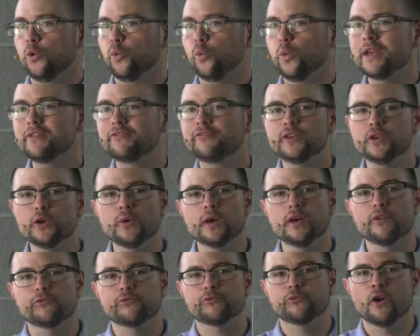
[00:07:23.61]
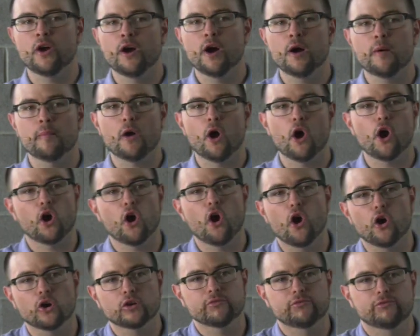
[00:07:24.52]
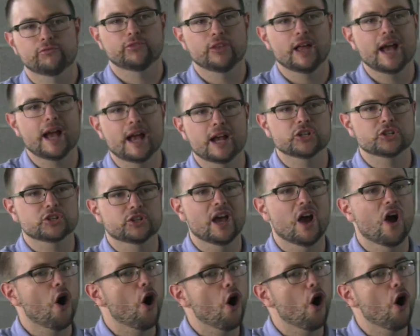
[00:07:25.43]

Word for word: We view it from our heart of flesh that